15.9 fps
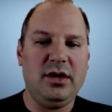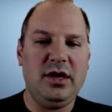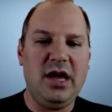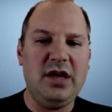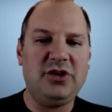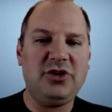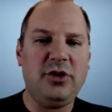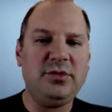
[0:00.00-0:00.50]

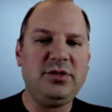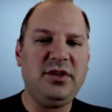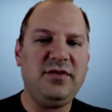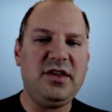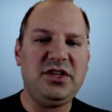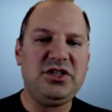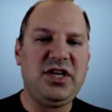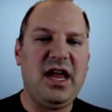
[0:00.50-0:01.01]
In terms of
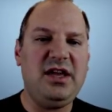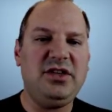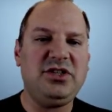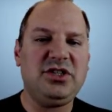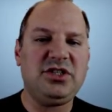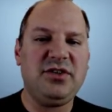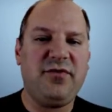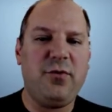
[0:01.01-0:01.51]
the
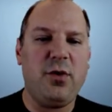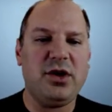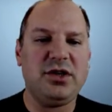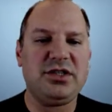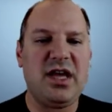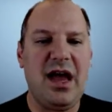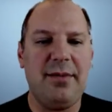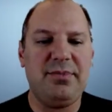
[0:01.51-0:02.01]
changes to
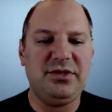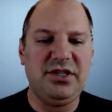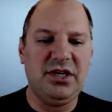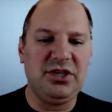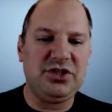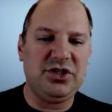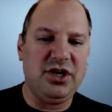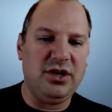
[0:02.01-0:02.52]
forest
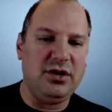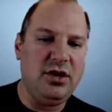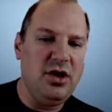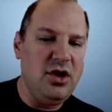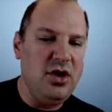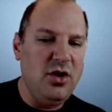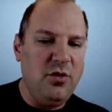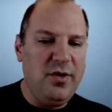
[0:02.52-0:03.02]
composition,
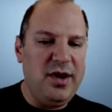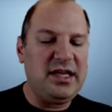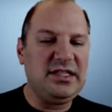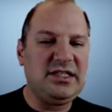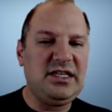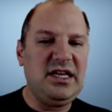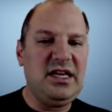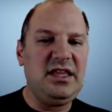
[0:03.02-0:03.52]
we
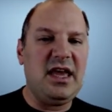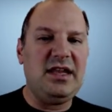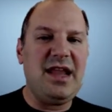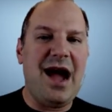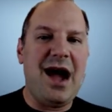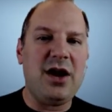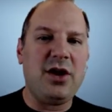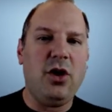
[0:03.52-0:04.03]
can see that
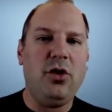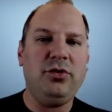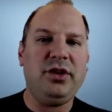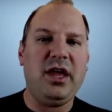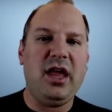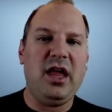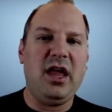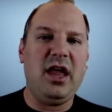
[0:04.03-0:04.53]
not
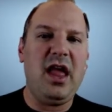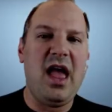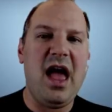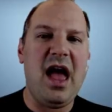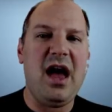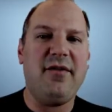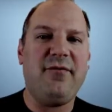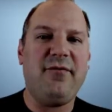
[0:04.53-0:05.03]
only
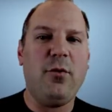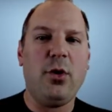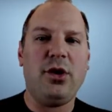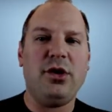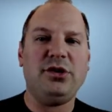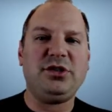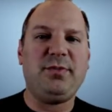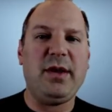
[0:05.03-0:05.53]
have
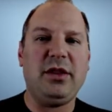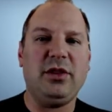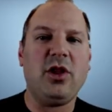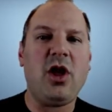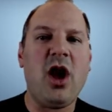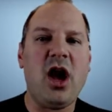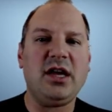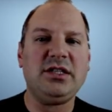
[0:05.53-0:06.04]
forests been
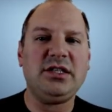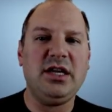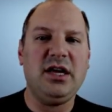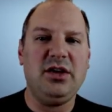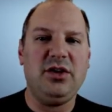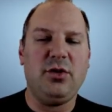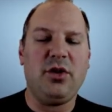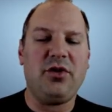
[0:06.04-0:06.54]
lost
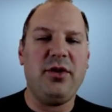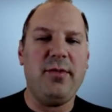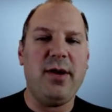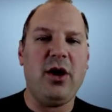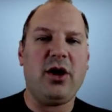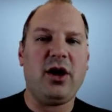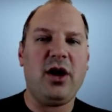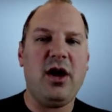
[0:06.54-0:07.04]
in North
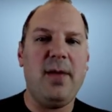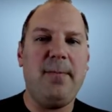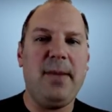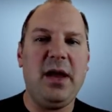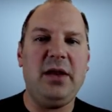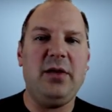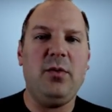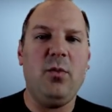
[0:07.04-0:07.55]
America,
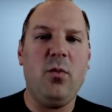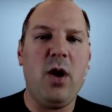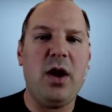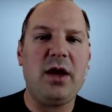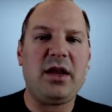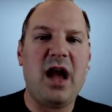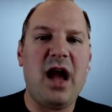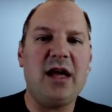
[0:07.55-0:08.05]
but
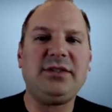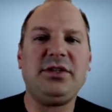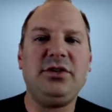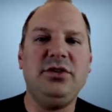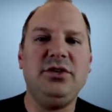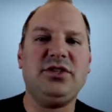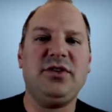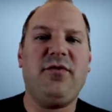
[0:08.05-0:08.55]
what
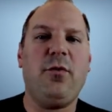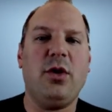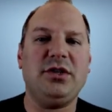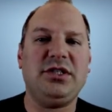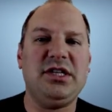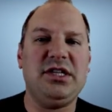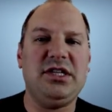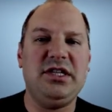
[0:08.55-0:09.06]
constitutes a
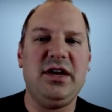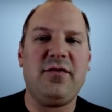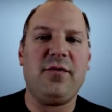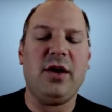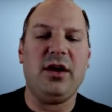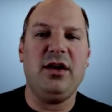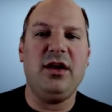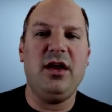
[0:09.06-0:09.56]
forest is different.